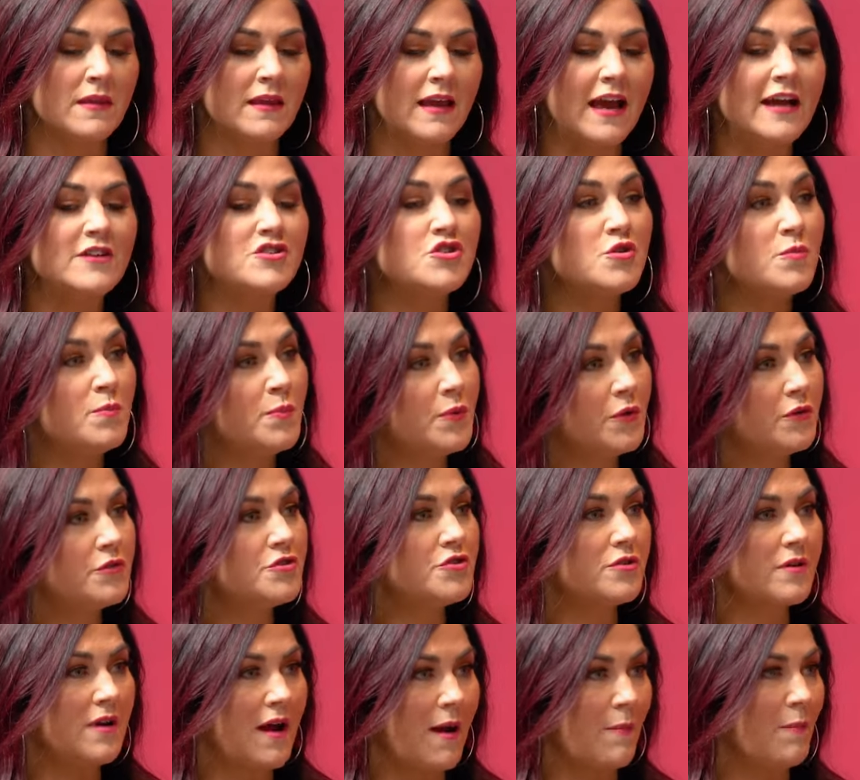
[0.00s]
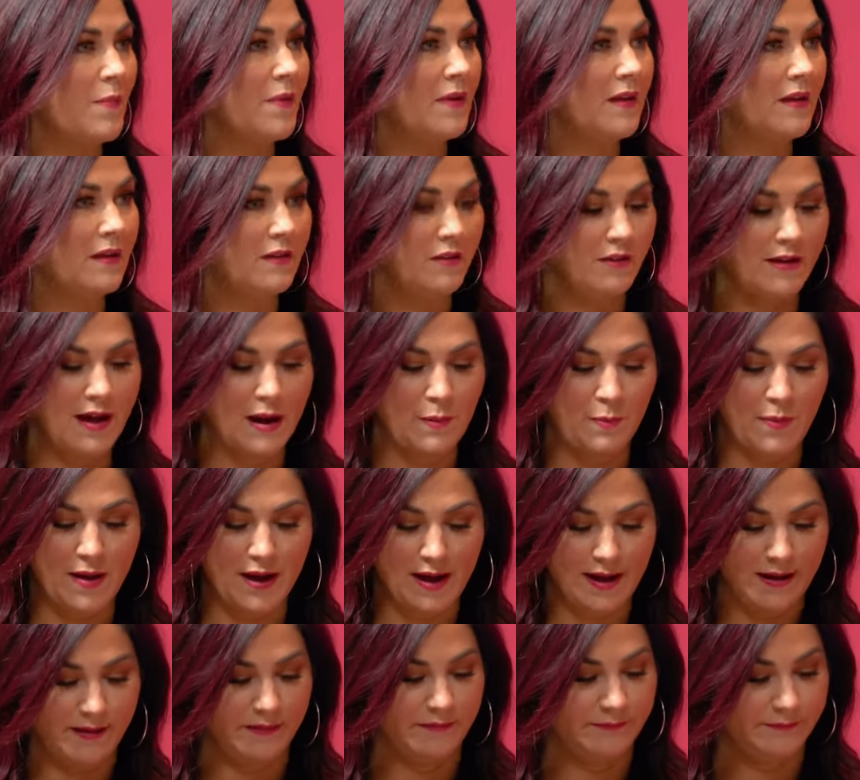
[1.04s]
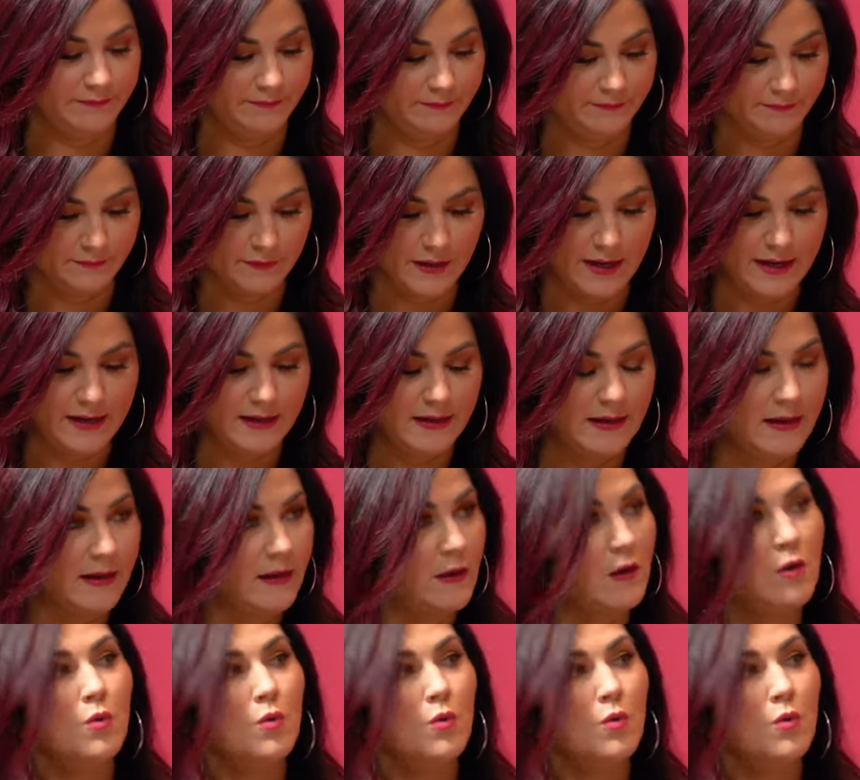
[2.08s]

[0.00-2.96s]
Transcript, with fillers: As you build your company, you got a pie, right?